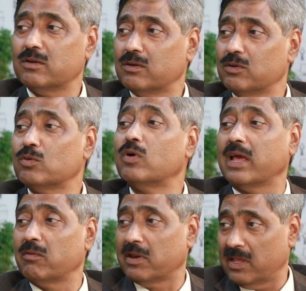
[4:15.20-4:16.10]
you don't
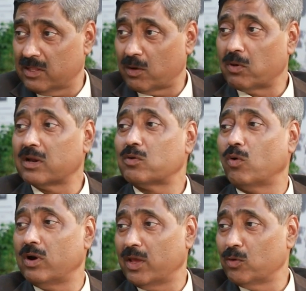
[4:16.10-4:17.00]
have any other work, whole
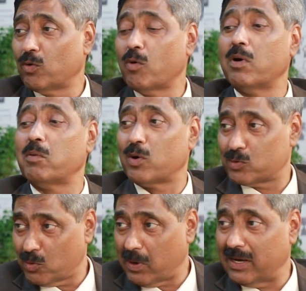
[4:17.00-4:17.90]
day you roam about, so
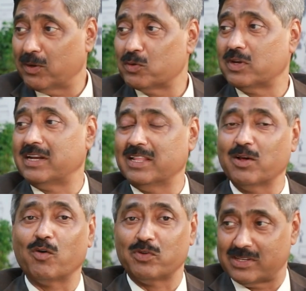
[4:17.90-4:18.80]
better you sit in the
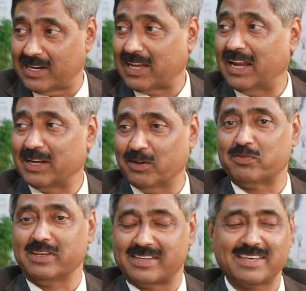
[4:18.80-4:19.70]
office and collect the
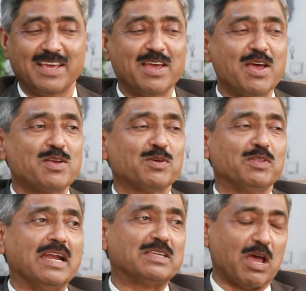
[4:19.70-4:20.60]
fees. So
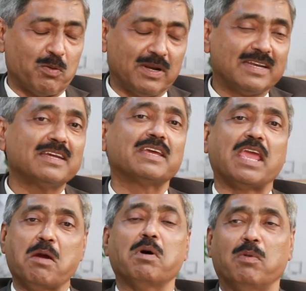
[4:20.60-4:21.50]
that's how it
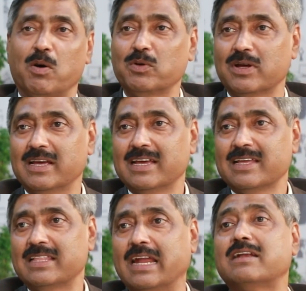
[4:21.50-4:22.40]
came about
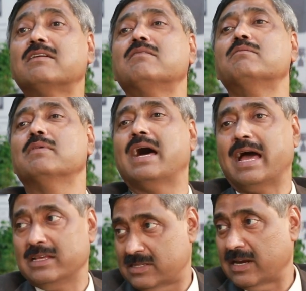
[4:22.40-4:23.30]
that I
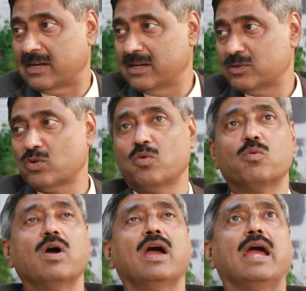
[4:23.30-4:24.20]
started. So,
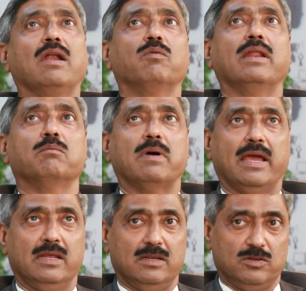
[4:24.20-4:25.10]
and when
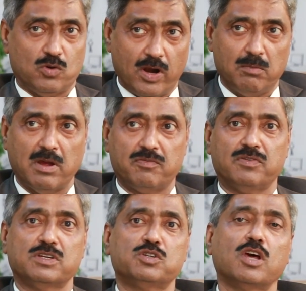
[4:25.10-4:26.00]
I joined my
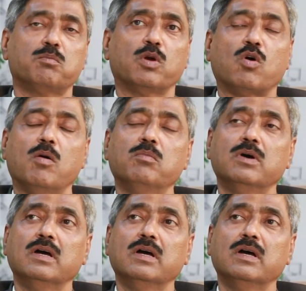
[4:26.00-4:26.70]
first year BCom,